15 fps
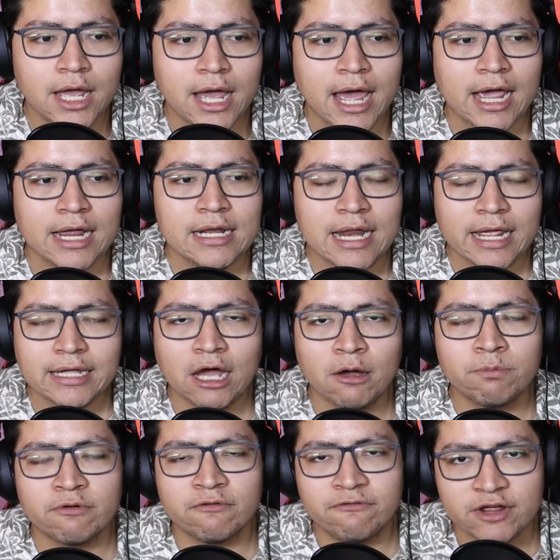I like how
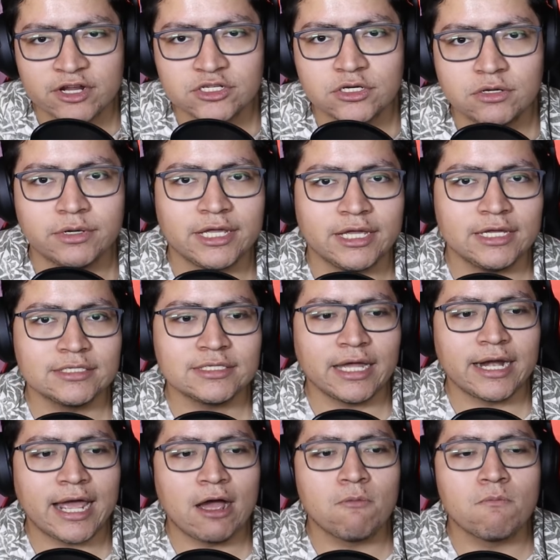professional he is and
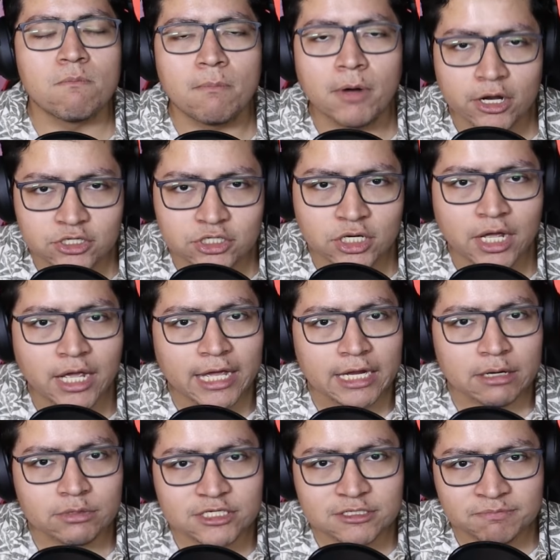how much he
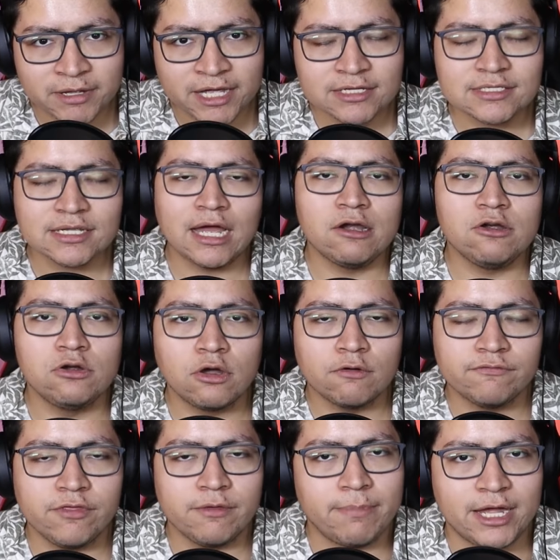respects and loves
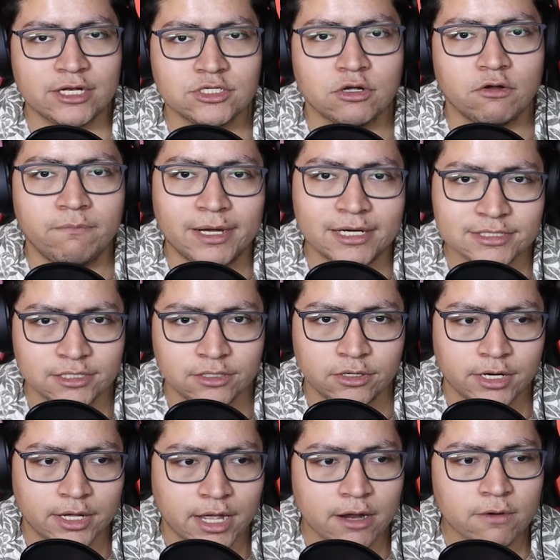the badge of Barcelona.
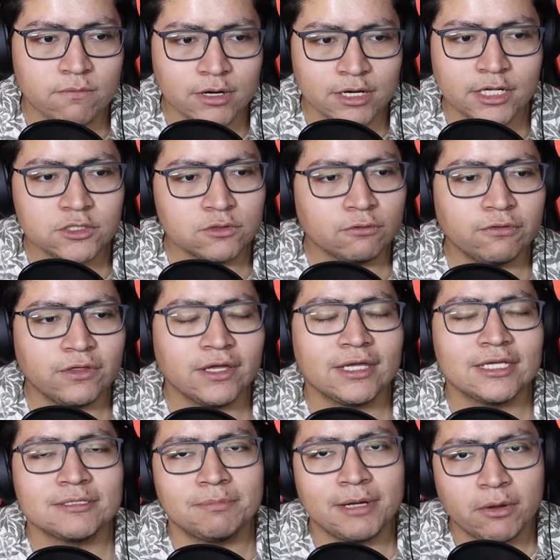I really do think
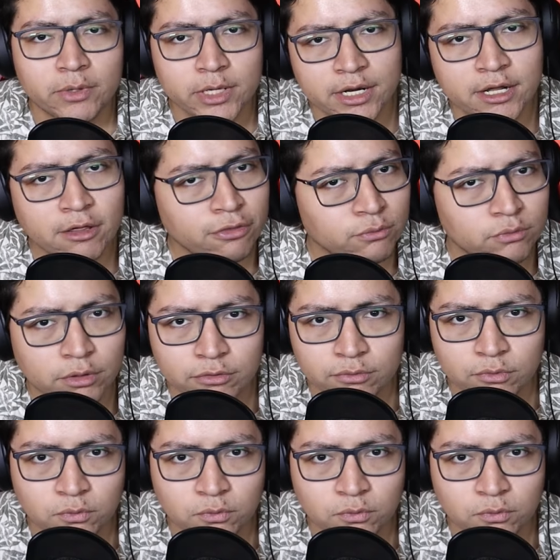he's Blaugrana through and through.